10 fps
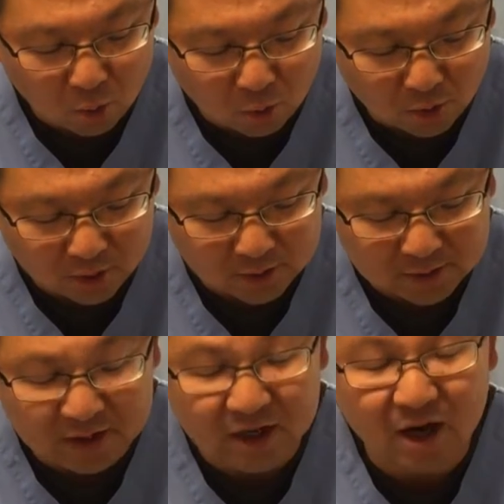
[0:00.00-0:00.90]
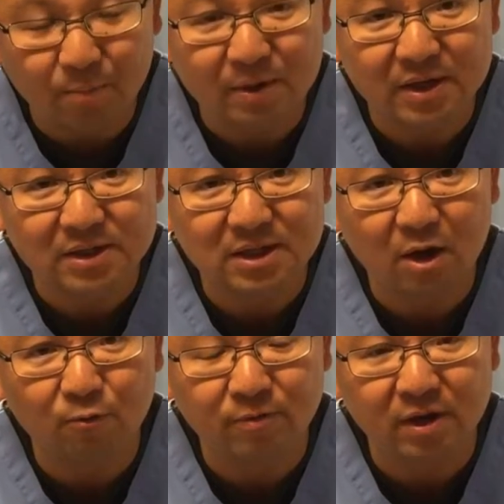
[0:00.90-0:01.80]
or the cup
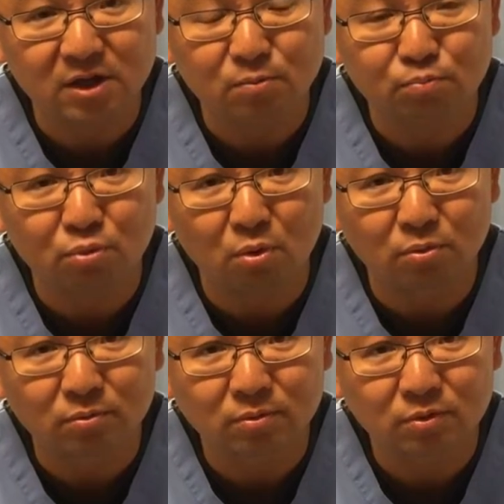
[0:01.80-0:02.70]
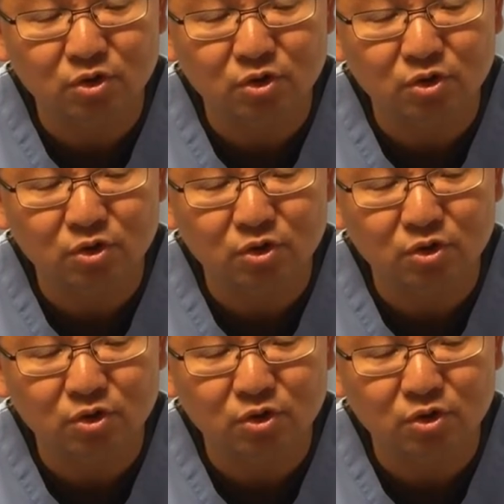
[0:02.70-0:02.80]
itself is broke,